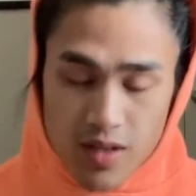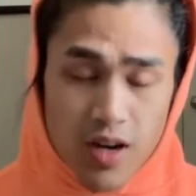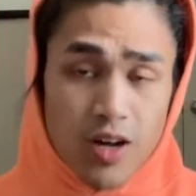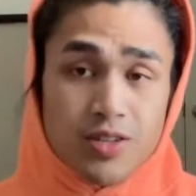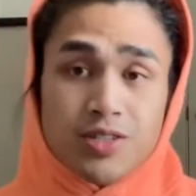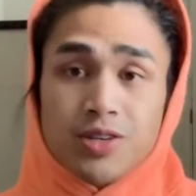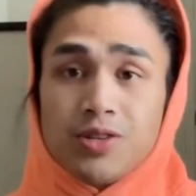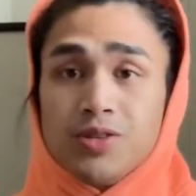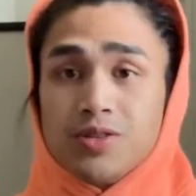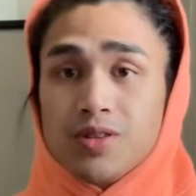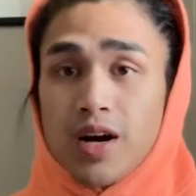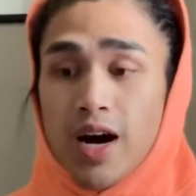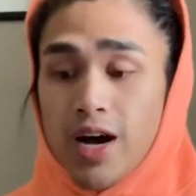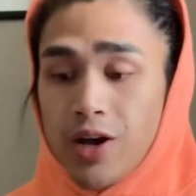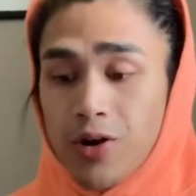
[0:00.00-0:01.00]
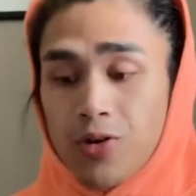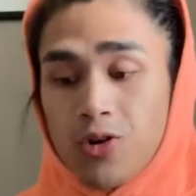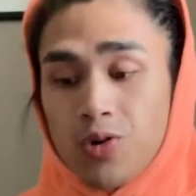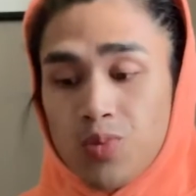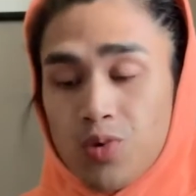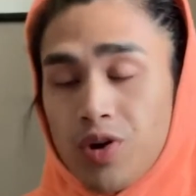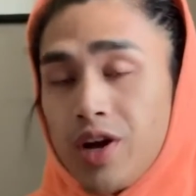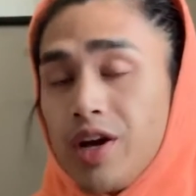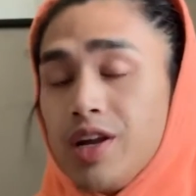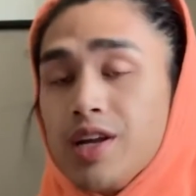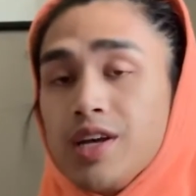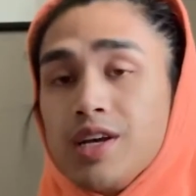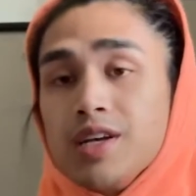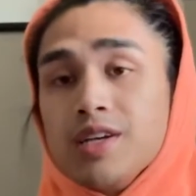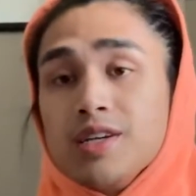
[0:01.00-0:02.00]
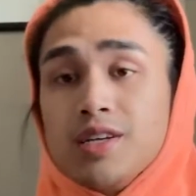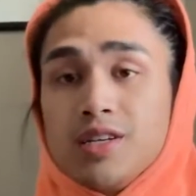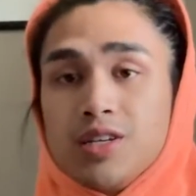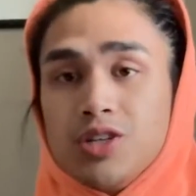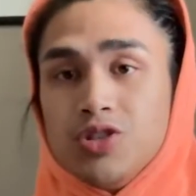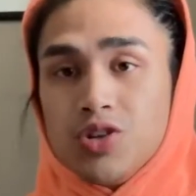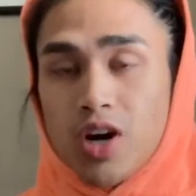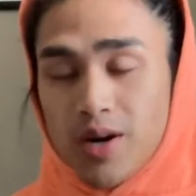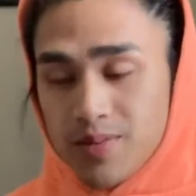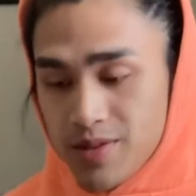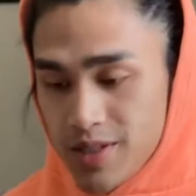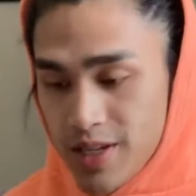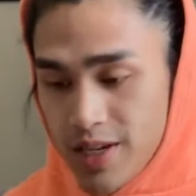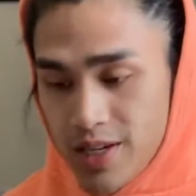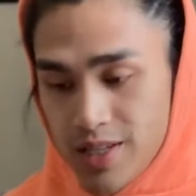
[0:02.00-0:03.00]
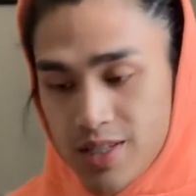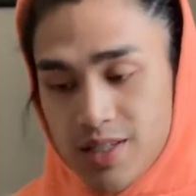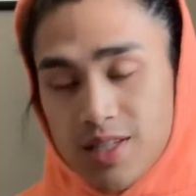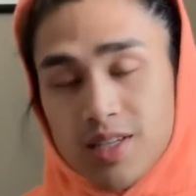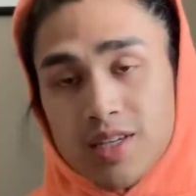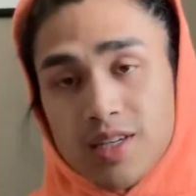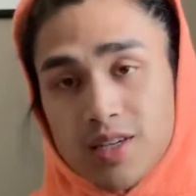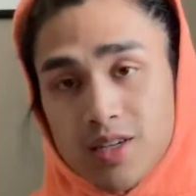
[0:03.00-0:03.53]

Also, I incorporate drop sets,